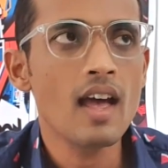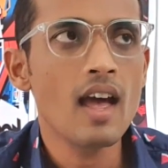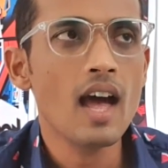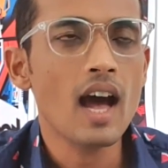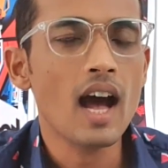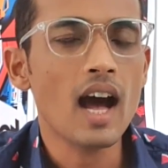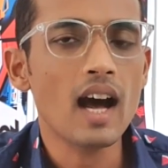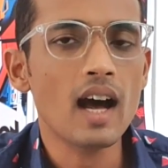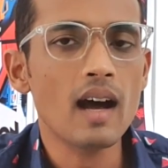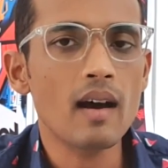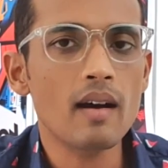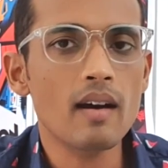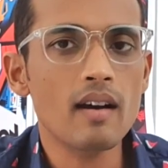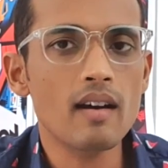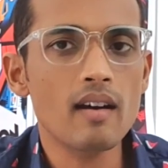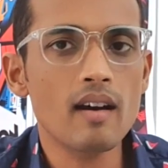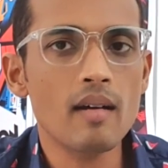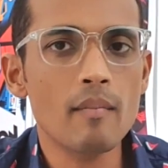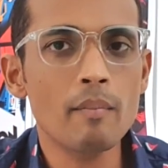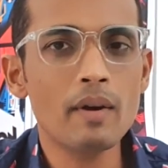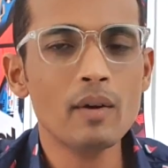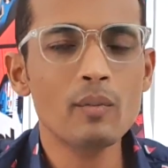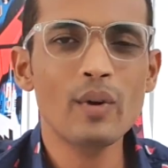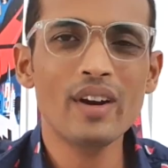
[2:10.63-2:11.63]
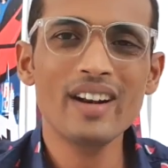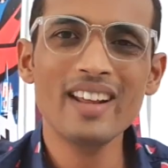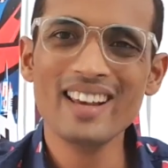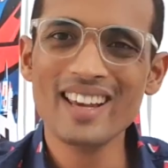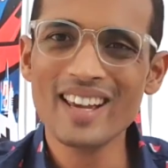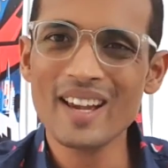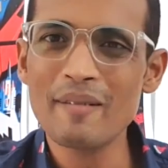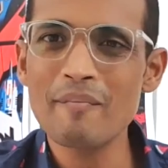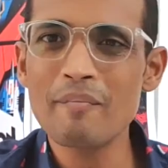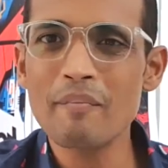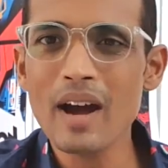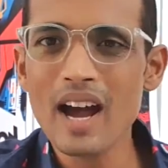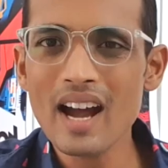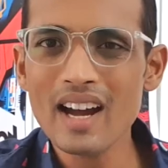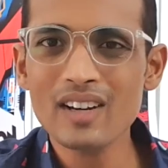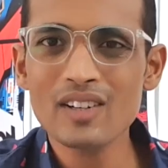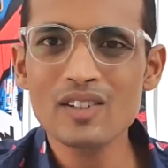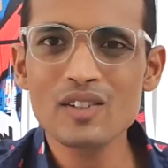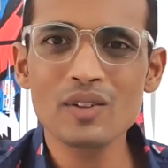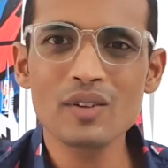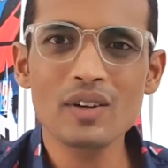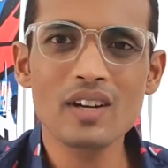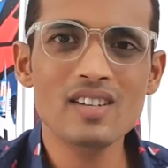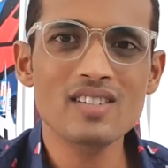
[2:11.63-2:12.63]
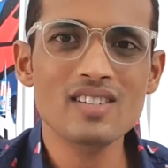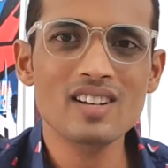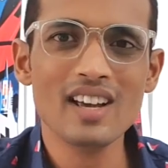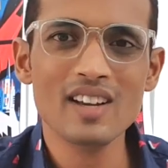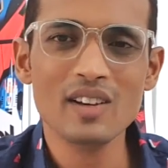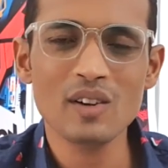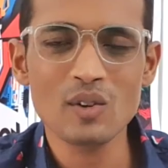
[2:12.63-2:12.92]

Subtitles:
But when he came back to his